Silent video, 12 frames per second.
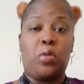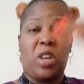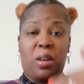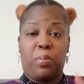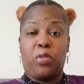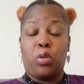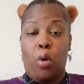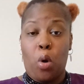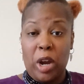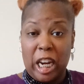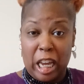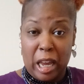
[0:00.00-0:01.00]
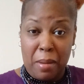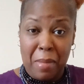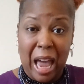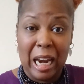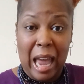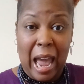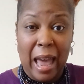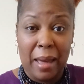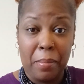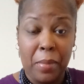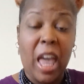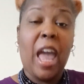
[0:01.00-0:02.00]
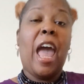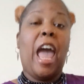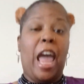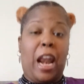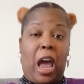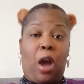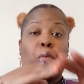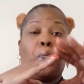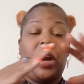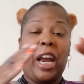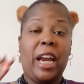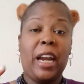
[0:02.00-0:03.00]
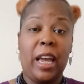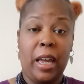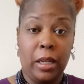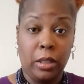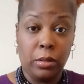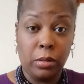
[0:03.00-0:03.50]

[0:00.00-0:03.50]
you keep throwing it in my lap and I read it,